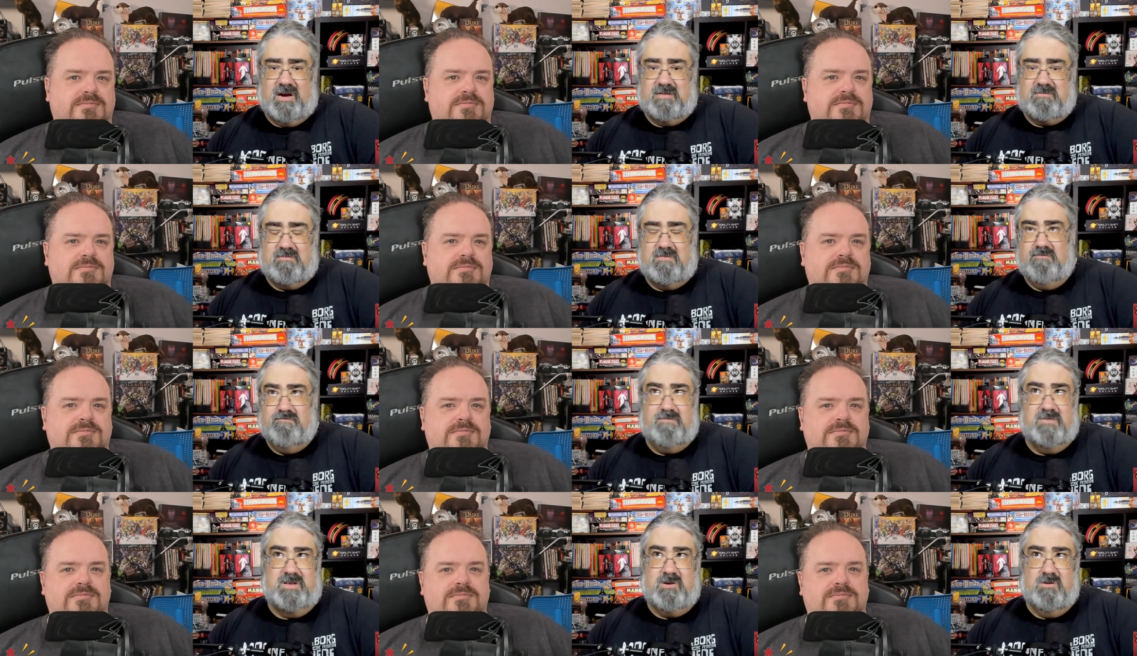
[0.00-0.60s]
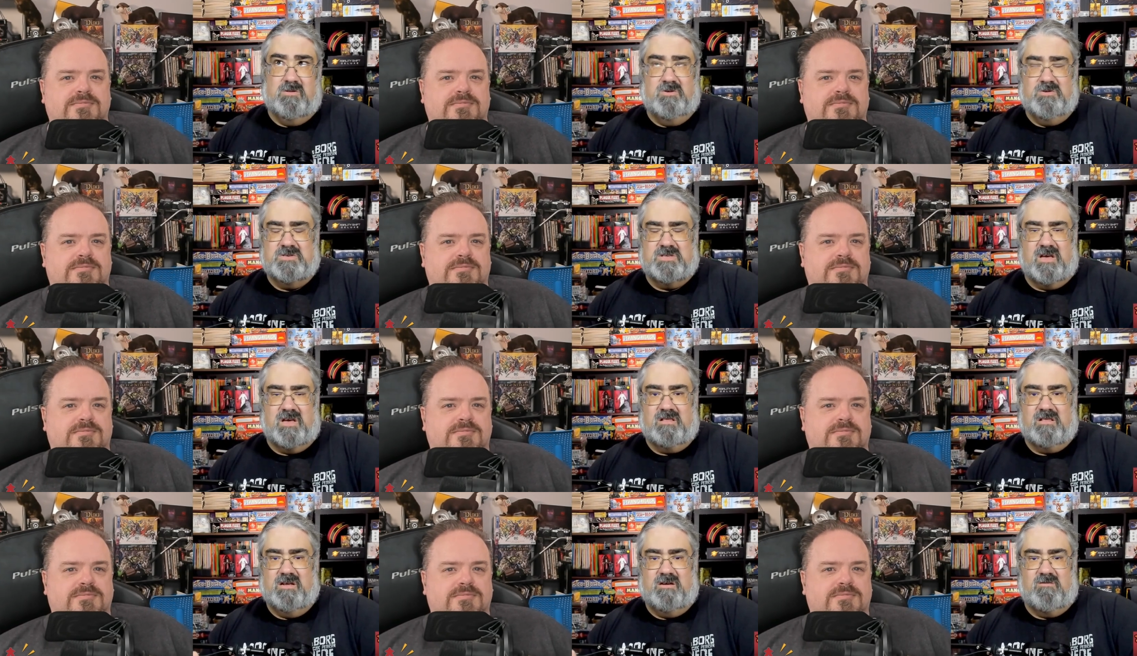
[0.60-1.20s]
Speaker 1: I you lose
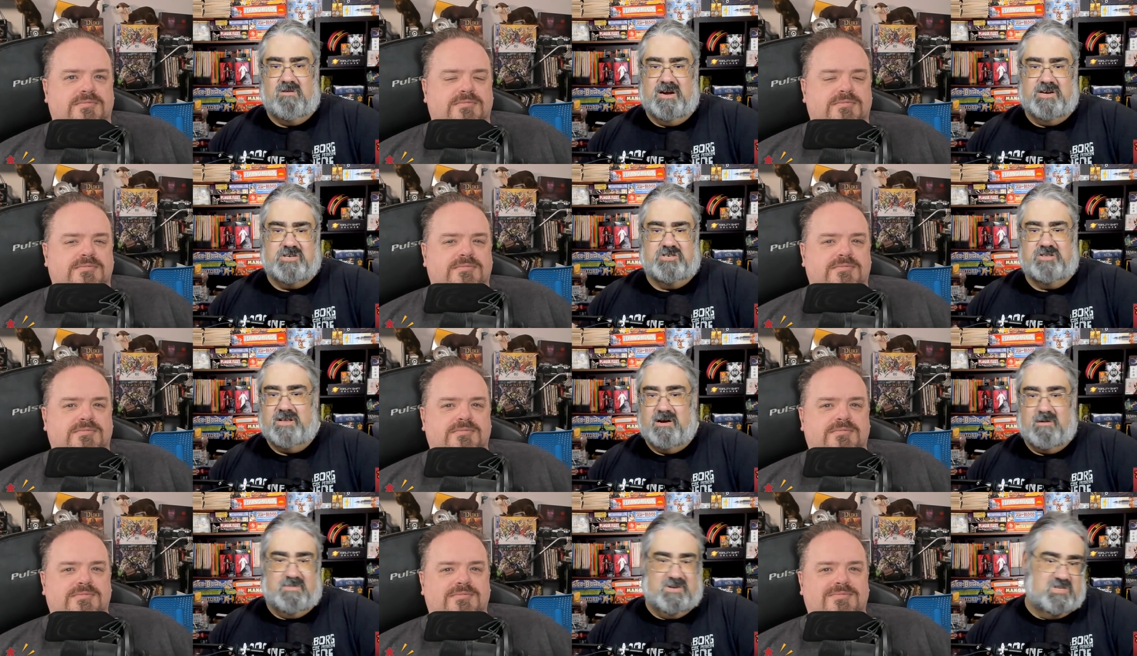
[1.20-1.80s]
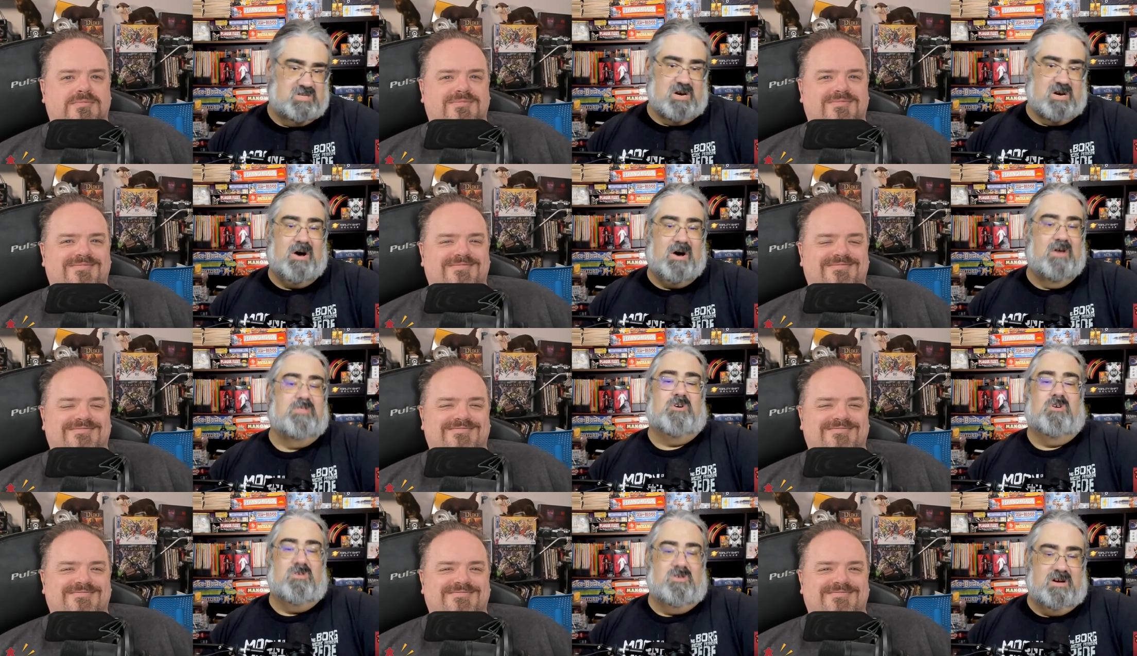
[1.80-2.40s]
the alliteration there, but some
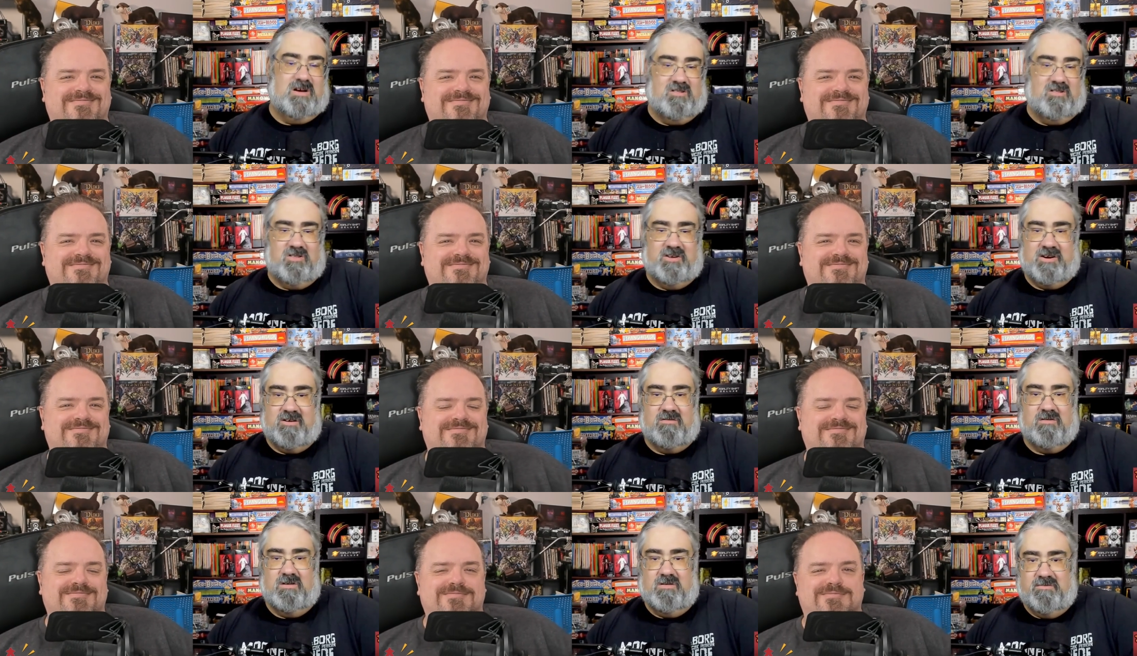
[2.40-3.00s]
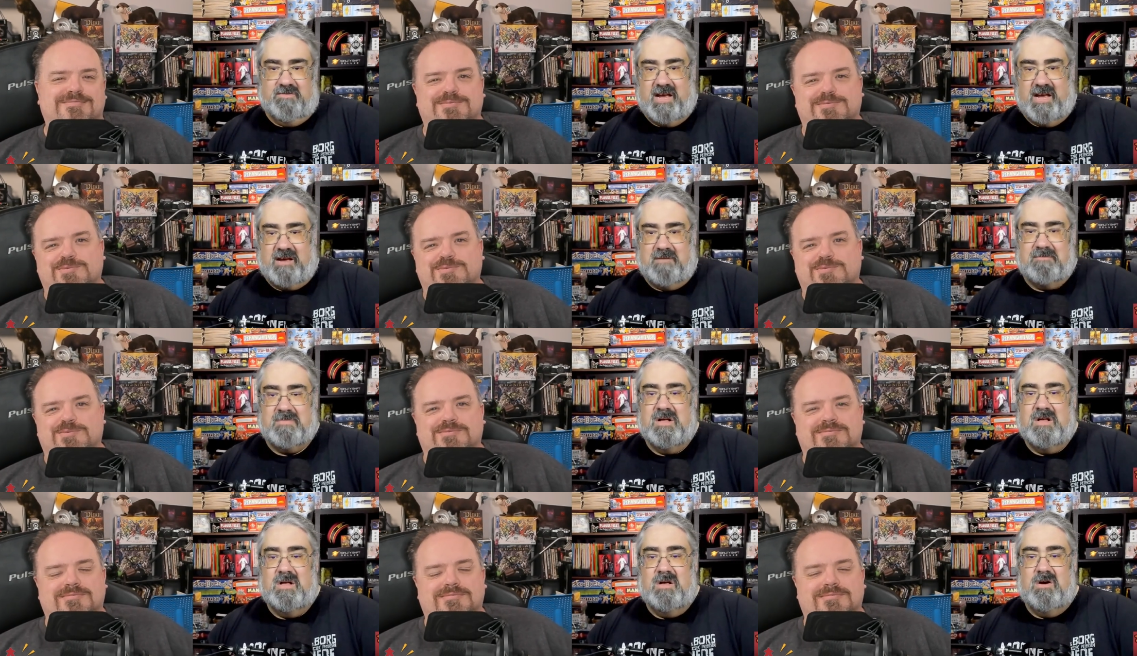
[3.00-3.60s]
other alliterative name
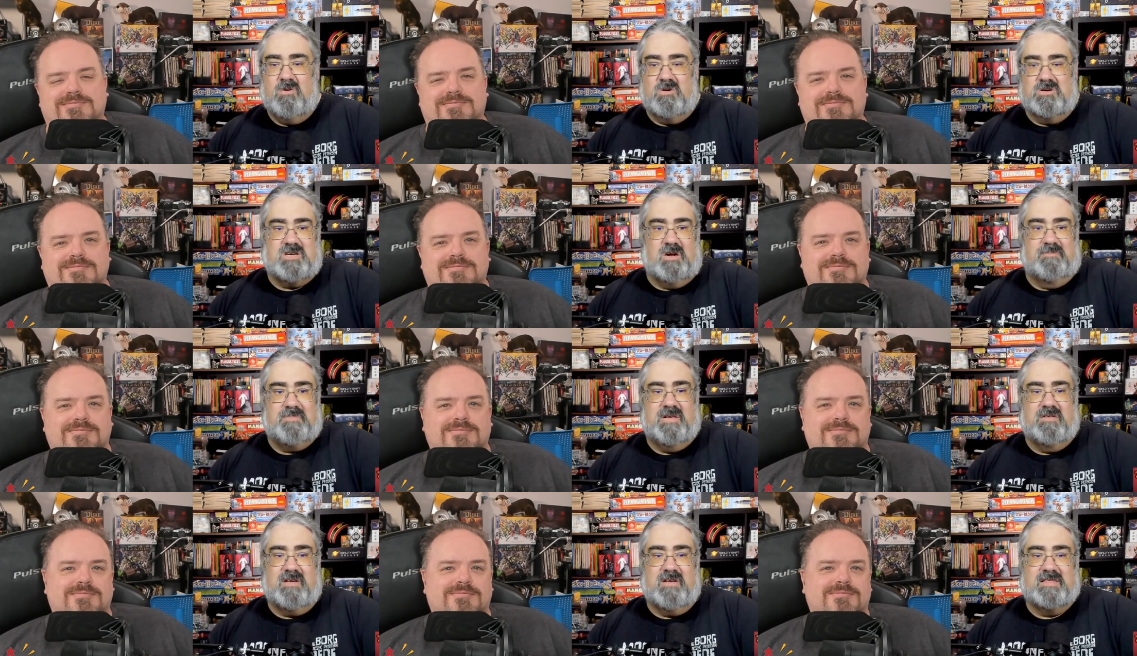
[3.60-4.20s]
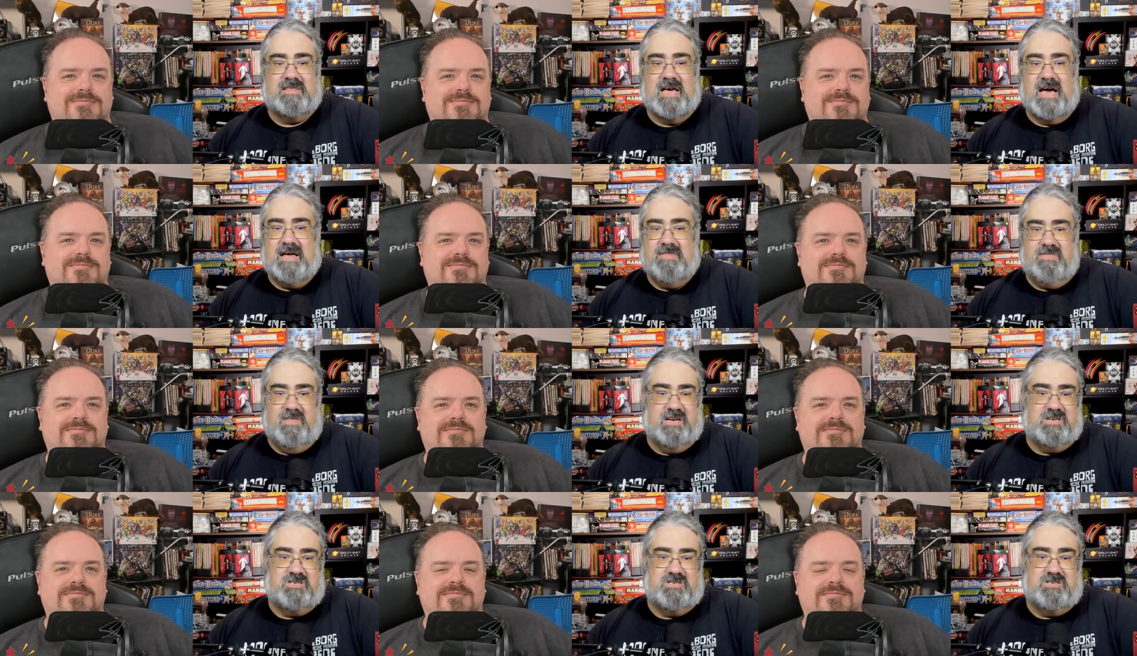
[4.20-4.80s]
or something like that,
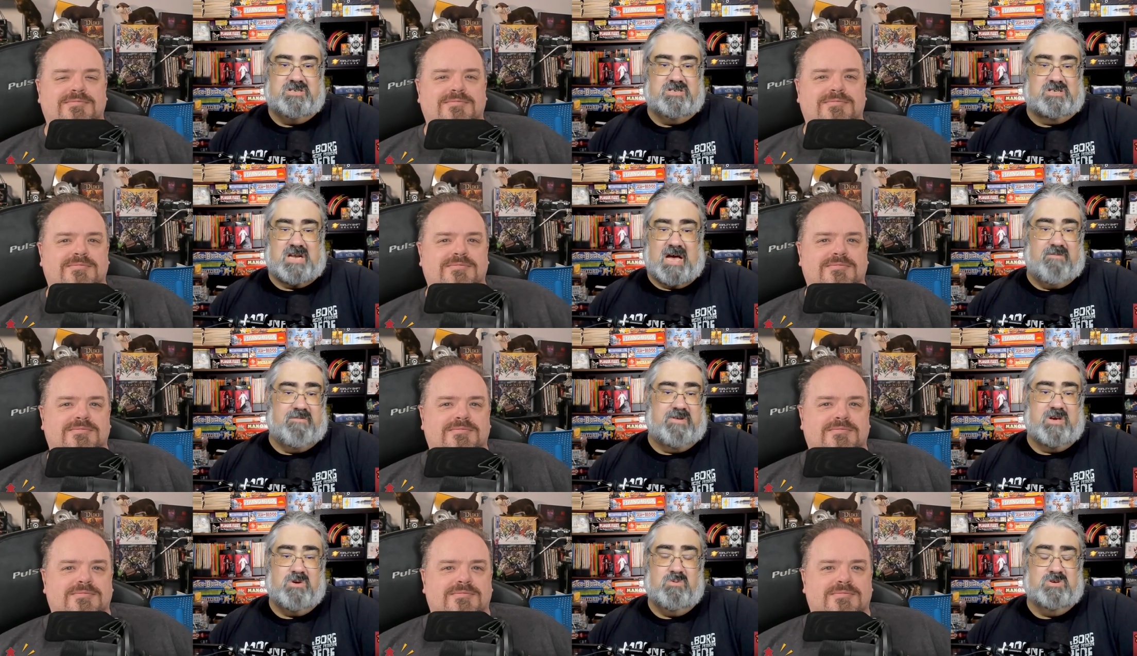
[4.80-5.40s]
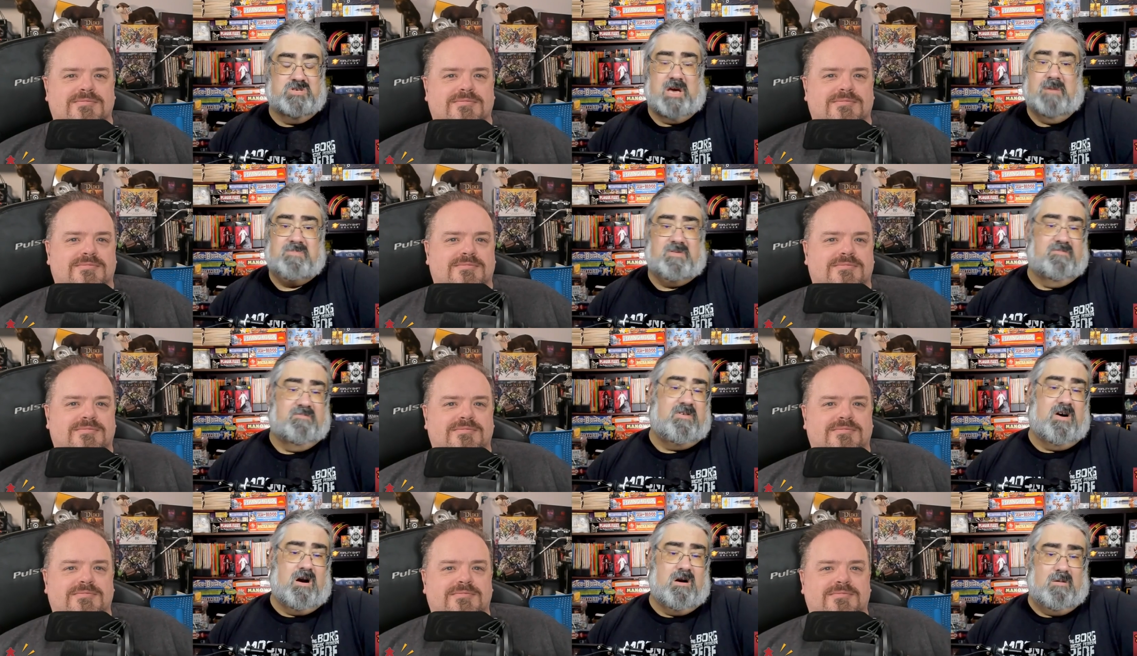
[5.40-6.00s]
and then just having you escape the
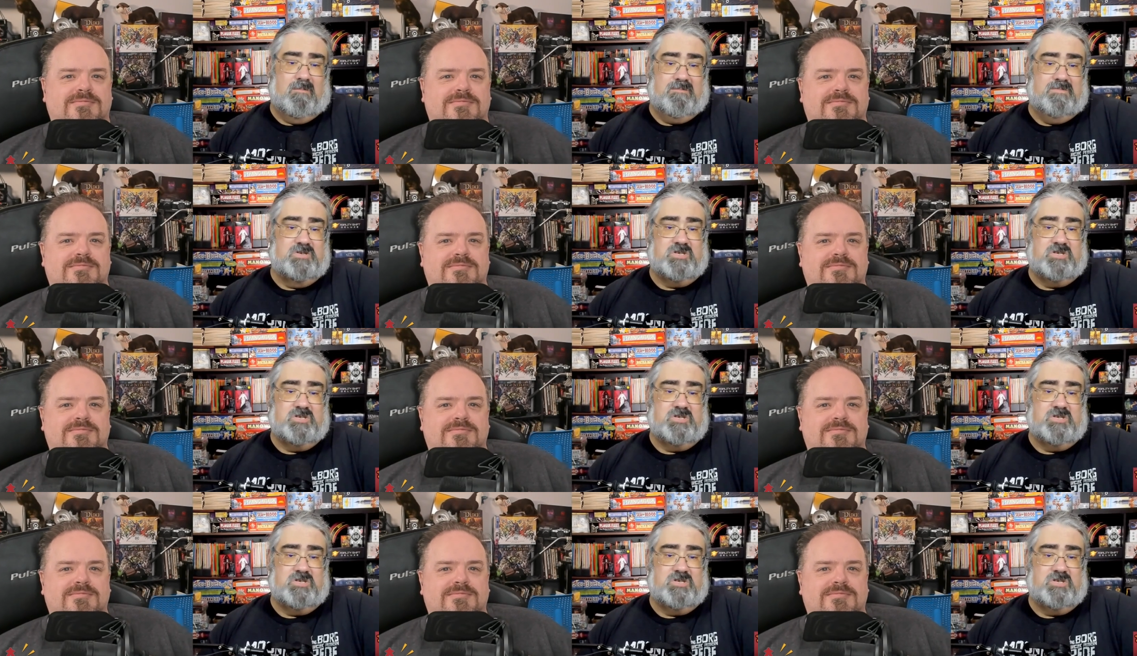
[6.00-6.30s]
farm